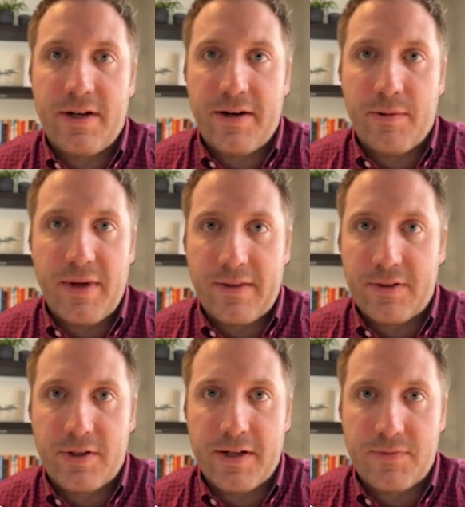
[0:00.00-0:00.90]
and it'll make the
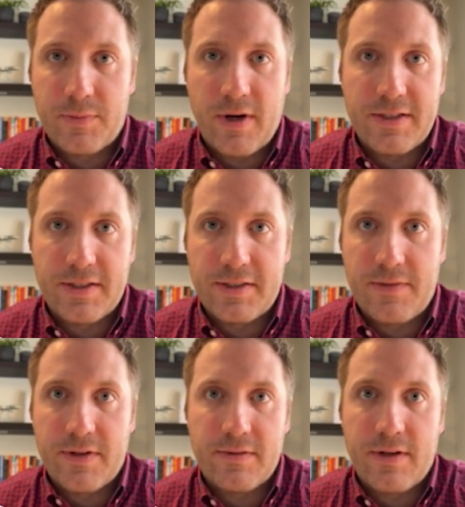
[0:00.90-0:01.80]
transfer process
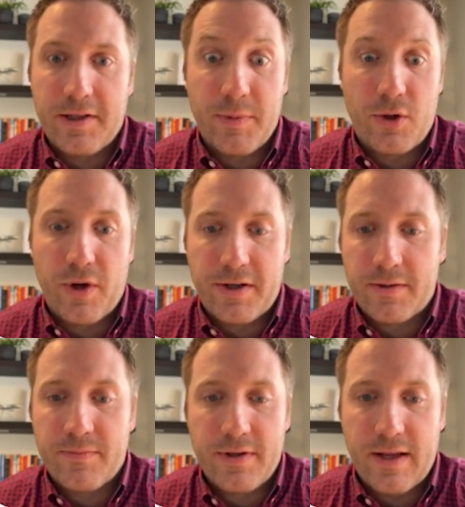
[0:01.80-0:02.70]
even a little bit
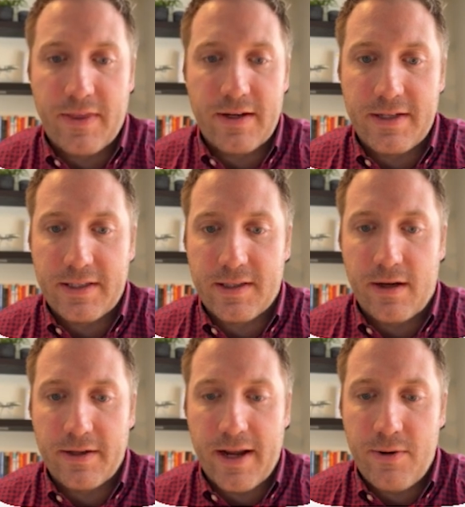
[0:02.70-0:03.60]
quicker. Not that it takes
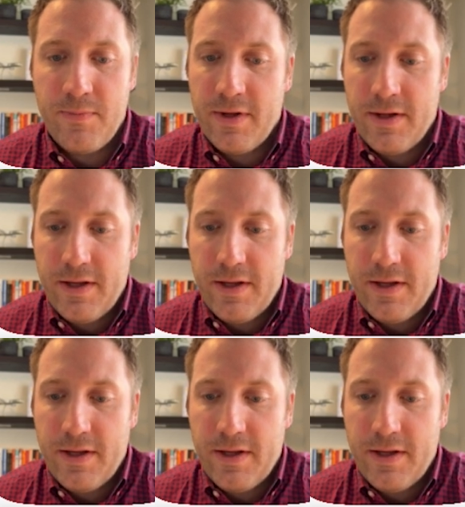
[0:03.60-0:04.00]
long now.